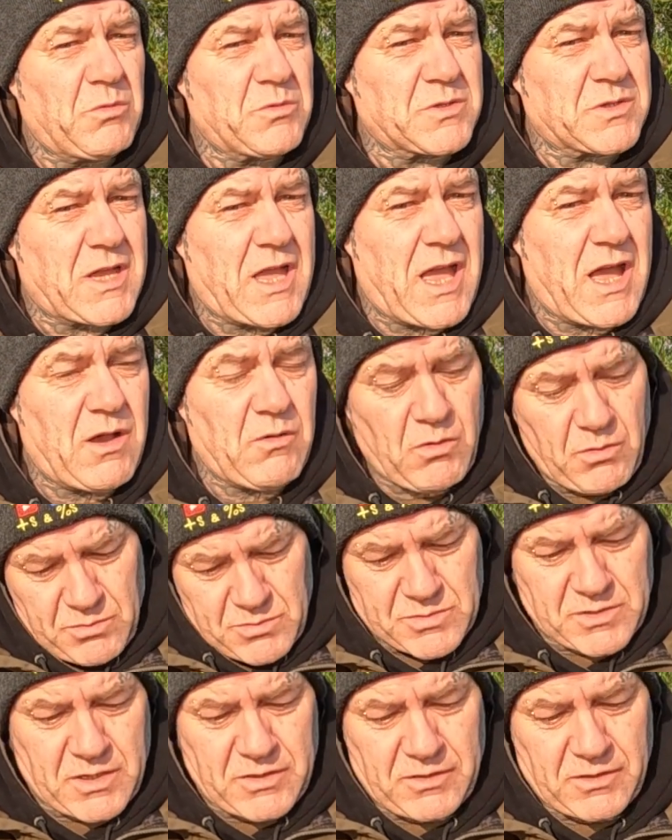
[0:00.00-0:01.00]
how I
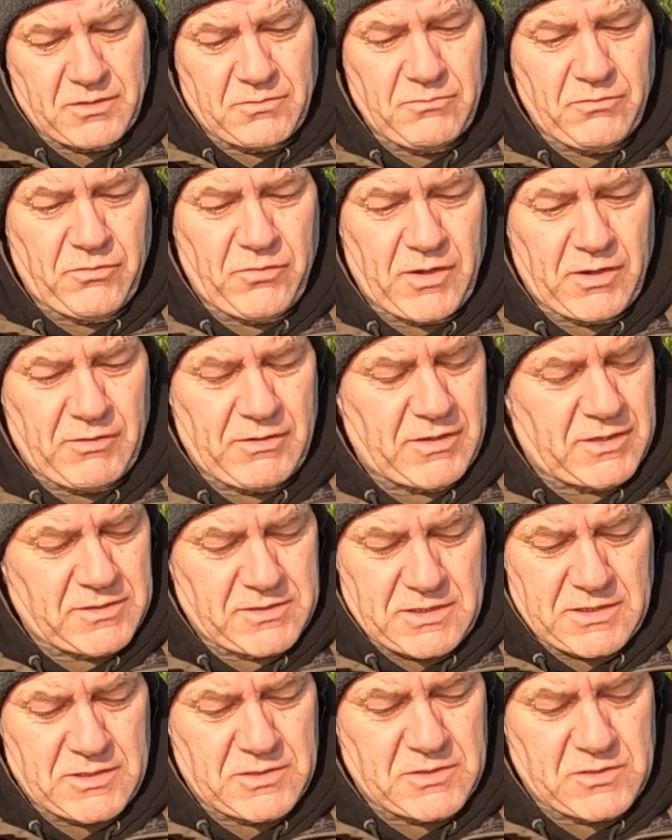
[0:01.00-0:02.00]
was going to configure it, because
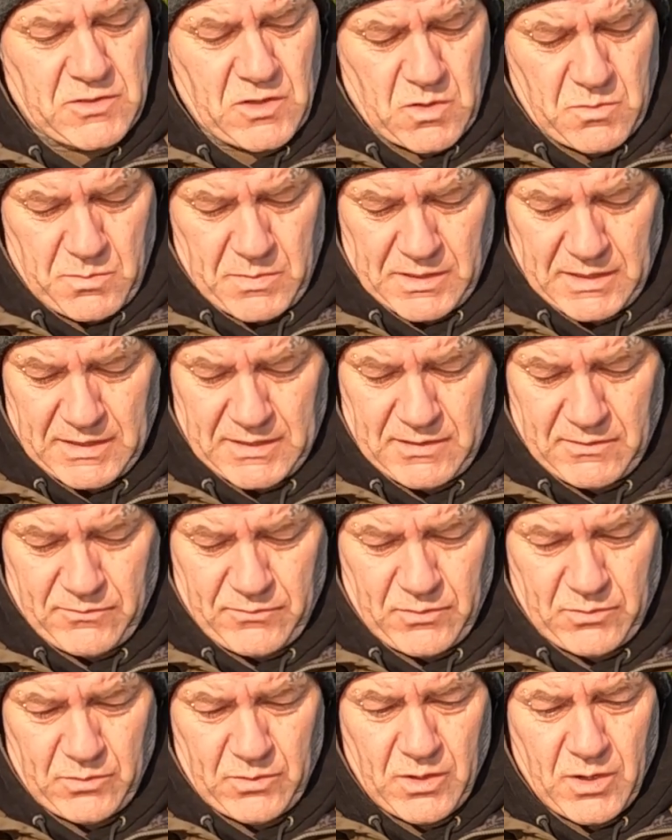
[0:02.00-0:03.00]
there's so many
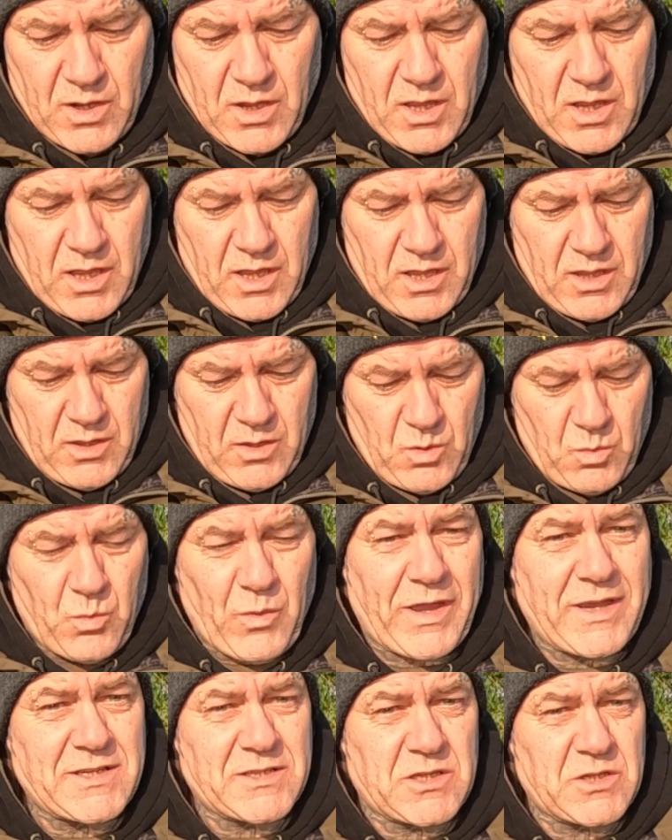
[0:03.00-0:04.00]
different
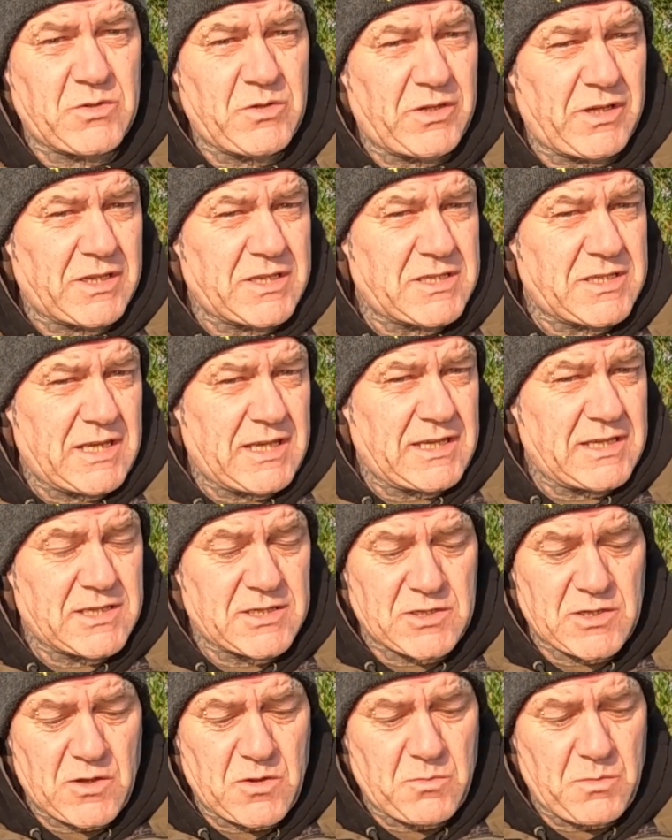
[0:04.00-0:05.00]
ways to do it, and I'd seen
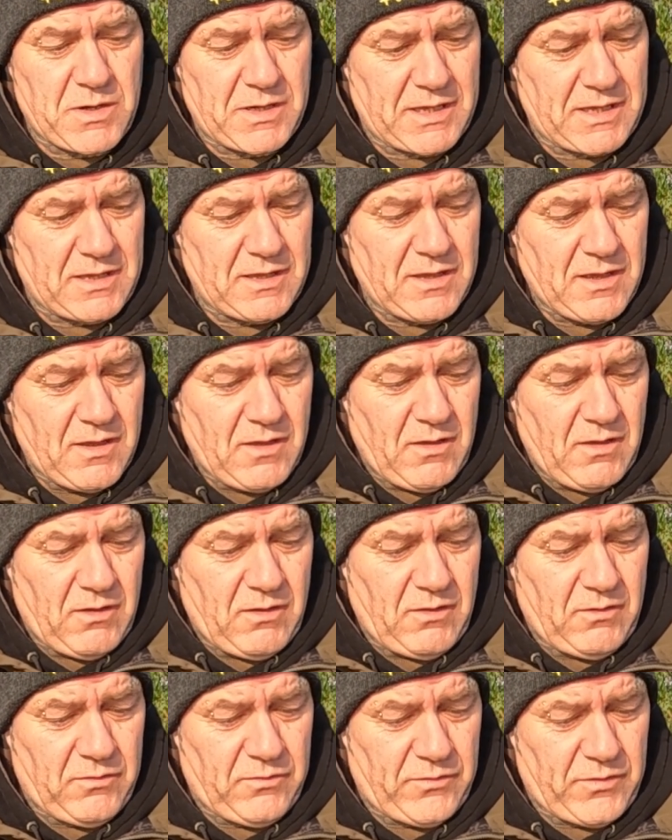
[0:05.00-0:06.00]
so many
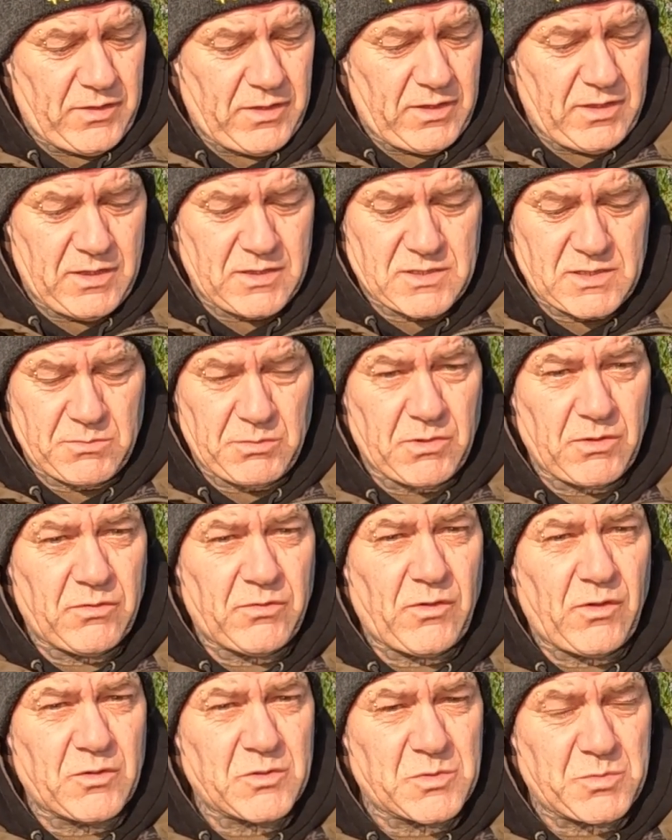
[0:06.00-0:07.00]
of some of the
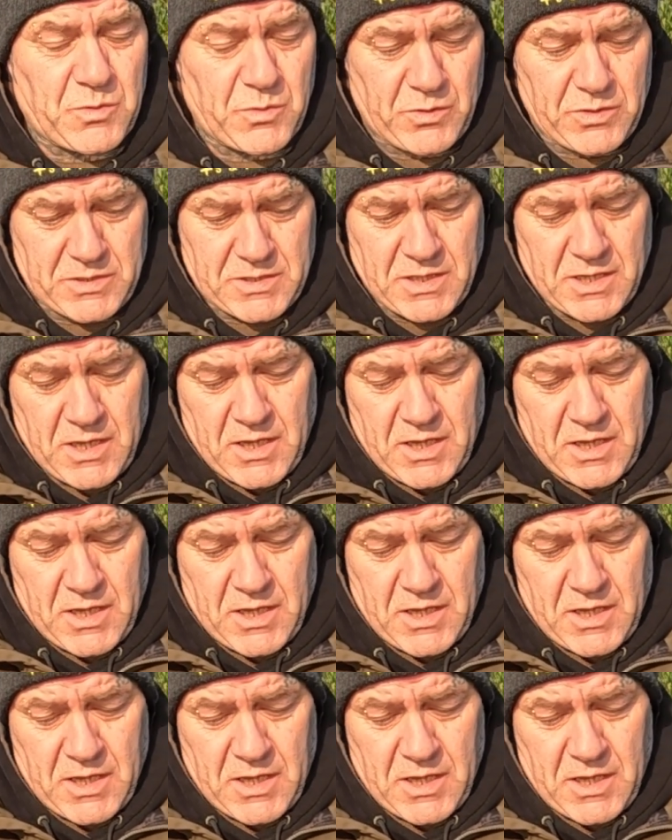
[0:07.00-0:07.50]
Fox boys